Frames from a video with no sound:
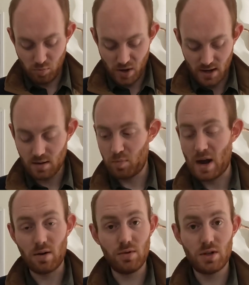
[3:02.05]
big
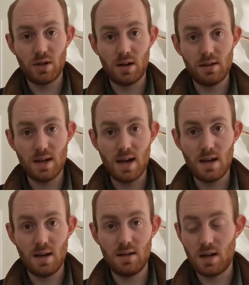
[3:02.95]
pouch, I'd
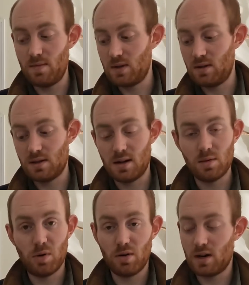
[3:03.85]
say, in terms of the size
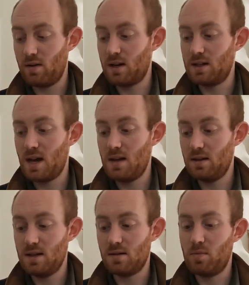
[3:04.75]
of binocular it can take.
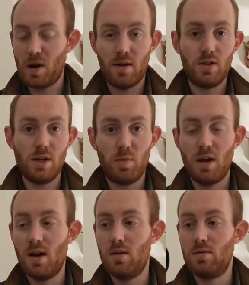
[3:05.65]
These are a pair of
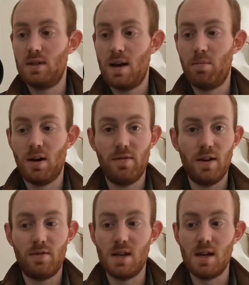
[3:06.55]
GPO
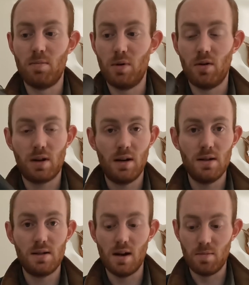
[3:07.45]
10x50
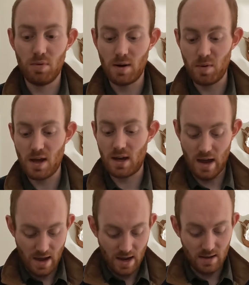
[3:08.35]
binoculars, so pretty big.
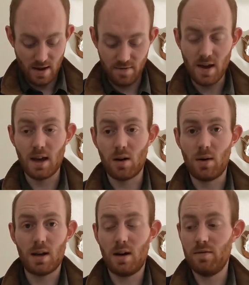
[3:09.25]
They fit in
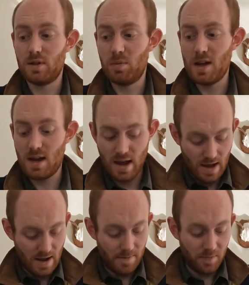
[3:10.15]
quite comfortably.
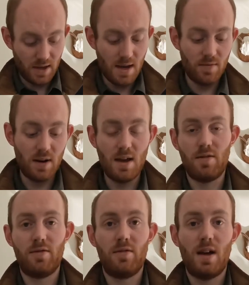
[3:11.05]
Even
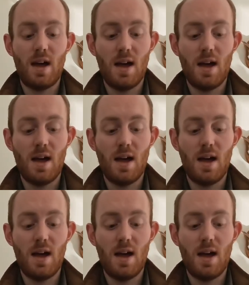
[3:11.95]
if